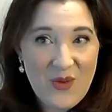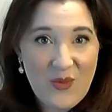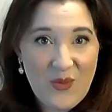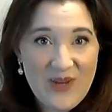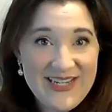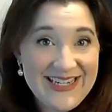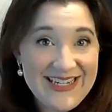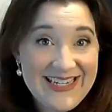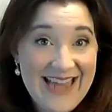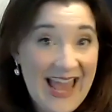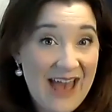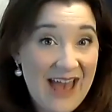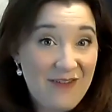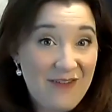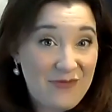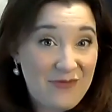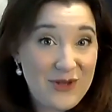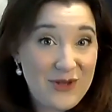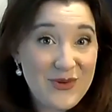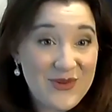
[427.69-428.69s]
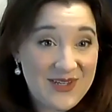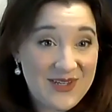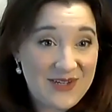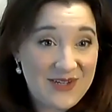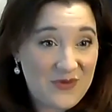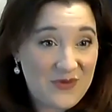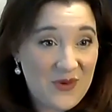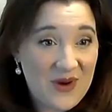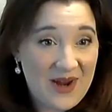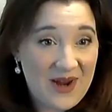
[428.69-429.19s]
we didn't have
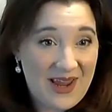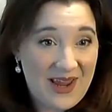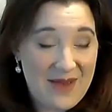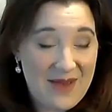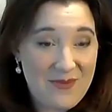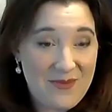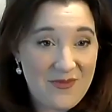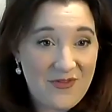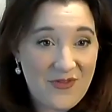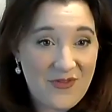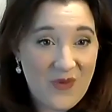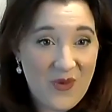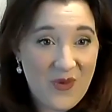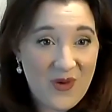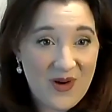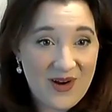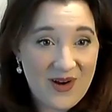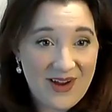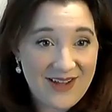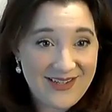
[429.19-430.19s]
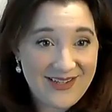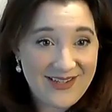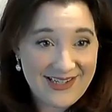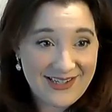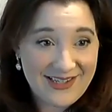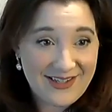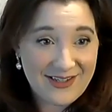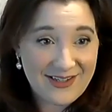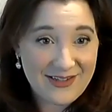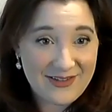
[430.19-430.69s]
music for him for
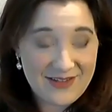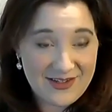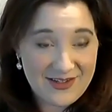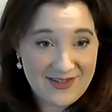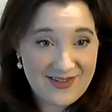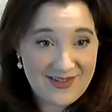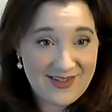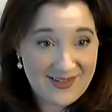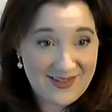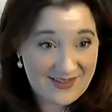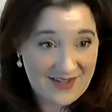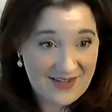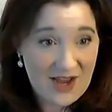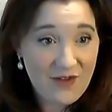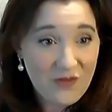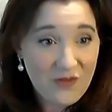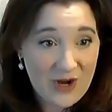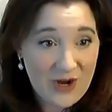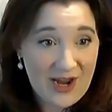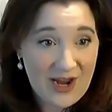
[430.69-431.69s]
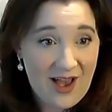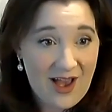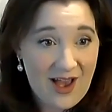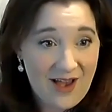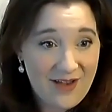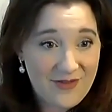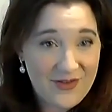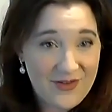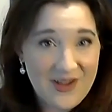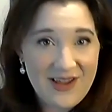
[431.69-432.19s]
until this discovery
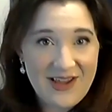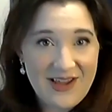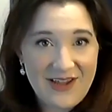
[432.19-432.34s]
of